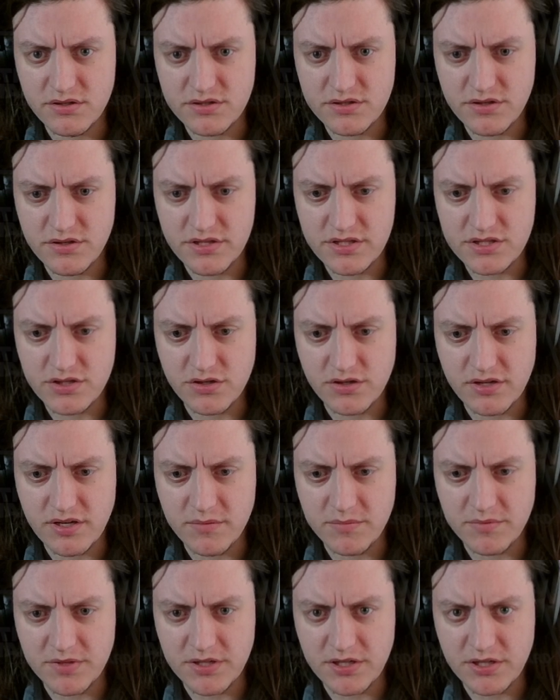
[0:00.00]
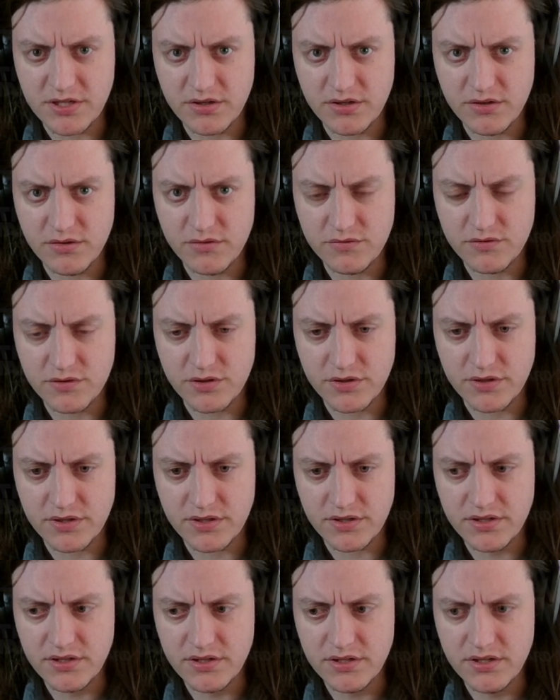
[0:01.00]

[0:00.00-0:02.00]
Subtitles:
So this turn I'm going to go for